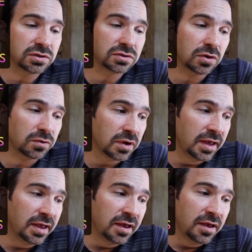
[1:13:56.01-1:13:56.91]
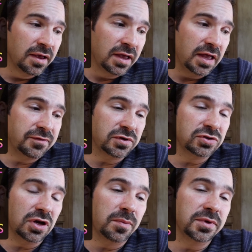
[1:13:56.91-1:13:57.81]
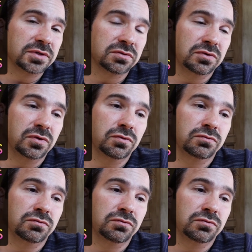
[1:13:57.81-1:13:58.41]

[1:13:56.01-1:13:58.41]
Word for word: So if your job doesn't